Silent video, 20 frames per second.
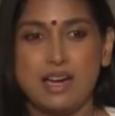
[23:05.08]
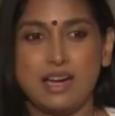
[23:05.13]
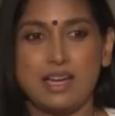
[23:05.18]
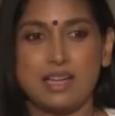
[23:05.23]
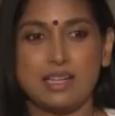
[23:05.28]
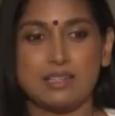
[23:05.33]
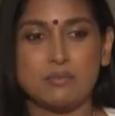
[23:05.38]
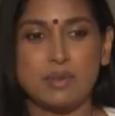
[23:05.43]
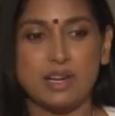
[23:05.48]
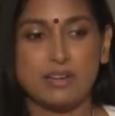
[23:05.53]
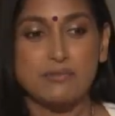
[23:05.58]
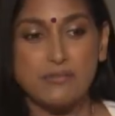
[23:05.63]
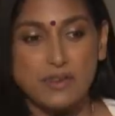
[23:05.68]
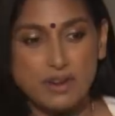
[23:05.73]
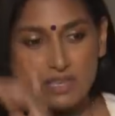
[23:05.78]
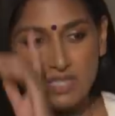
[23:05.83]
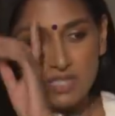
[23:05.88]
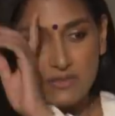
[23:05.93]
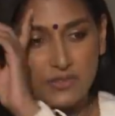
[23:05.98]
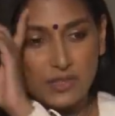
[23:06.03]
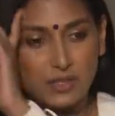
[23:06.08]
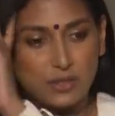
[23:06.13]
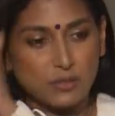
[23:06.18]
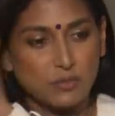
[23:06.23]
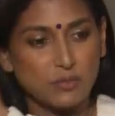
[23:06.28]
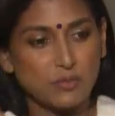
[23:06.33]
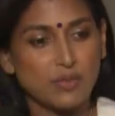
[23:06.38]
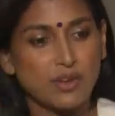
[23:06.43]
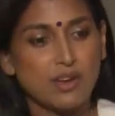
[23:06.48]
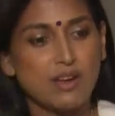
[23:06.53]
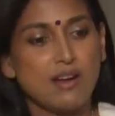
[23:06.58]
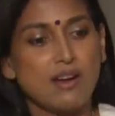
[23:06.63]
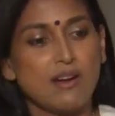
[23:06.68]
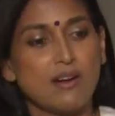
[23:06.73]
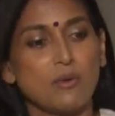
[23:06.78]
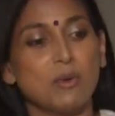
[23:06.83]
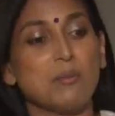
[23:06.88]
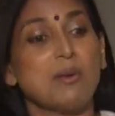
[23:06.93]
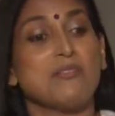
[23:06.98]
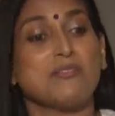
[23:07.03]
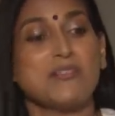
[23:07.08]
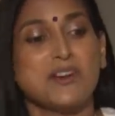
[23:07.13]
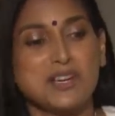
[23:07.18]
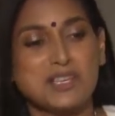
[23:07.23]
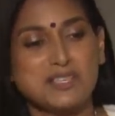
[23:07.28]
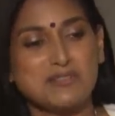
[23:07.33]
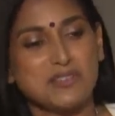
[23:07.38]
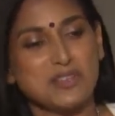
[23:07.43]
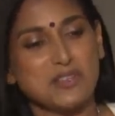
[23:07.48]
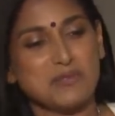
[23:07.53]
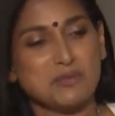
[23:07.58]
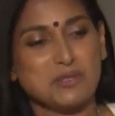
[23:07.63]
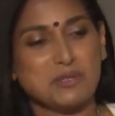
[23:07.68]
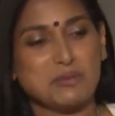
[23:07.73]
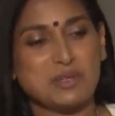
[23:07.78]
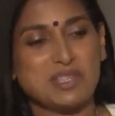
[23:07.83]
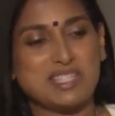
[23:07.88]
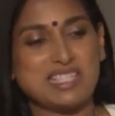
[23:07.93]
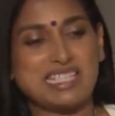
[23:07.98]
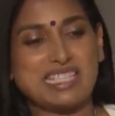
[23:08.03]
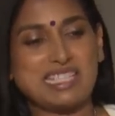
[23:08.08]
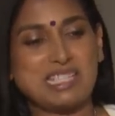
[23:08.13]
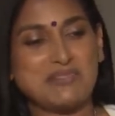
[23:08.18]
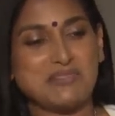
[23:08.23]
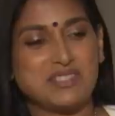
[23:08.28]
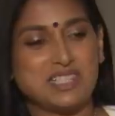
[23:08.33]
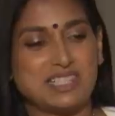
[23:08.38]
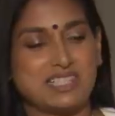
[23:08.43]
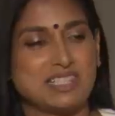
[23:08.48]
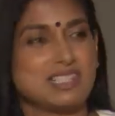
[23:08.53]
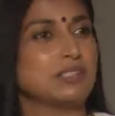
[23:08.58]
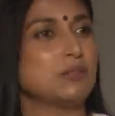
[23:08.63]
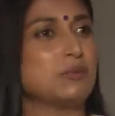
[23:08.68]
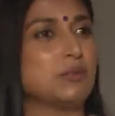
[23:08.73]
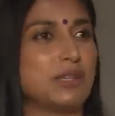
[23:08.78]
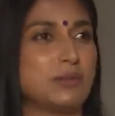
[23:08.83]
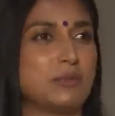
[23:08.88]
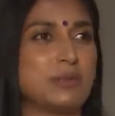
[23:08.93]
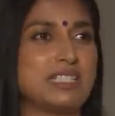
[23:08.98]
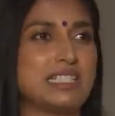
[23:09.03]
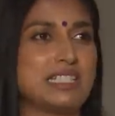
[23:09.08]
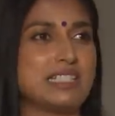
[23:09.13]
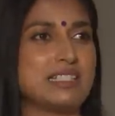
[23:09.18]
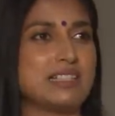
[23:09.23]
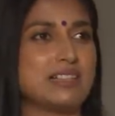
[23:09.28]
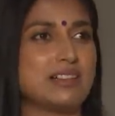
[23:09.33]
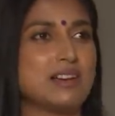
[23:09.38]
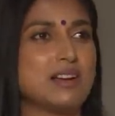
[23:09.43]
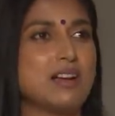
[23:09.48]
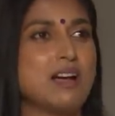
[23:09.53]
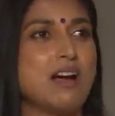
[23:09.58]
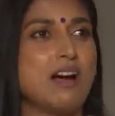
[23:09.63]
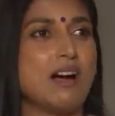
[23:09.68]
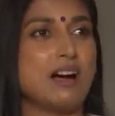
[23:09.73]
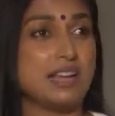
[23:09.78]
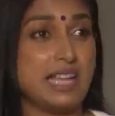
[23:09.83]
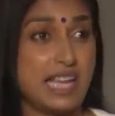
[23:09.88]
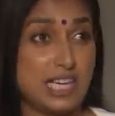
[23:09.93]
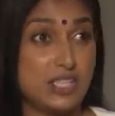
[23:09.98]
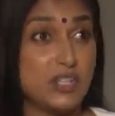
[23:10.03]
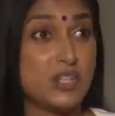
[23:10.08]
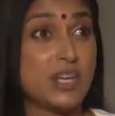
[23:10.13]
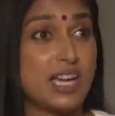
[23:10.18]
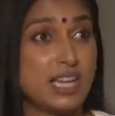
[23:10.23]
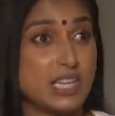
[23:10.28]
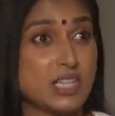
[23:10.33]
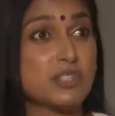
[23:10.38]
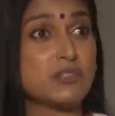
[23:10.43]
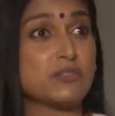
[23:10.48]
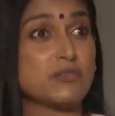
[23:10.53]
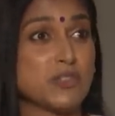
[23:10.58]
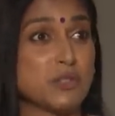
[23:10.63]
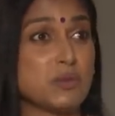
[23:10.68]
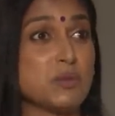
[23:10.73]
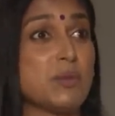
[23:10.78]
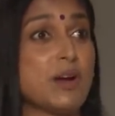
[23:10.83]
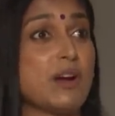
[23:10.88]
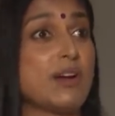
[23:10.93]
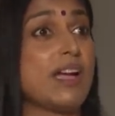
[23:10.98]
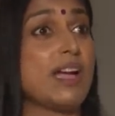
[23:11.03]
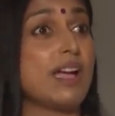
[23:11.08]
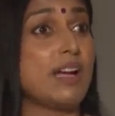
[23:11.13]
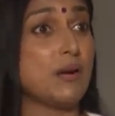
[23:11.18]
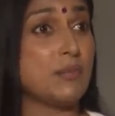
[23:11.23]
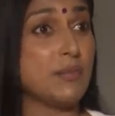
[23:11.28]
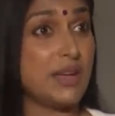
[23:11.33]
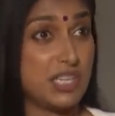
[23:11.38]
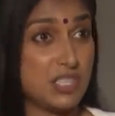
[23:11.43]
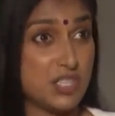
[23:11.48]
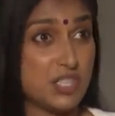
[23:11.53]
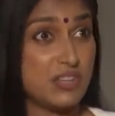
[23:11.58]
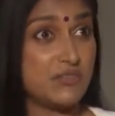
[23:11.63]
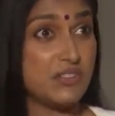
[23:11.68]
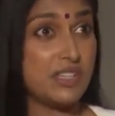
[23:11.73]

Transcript: And my first film, well, my first film was with Steve de la Zilwa. We did a, an educational film about um, HIV/AIDS,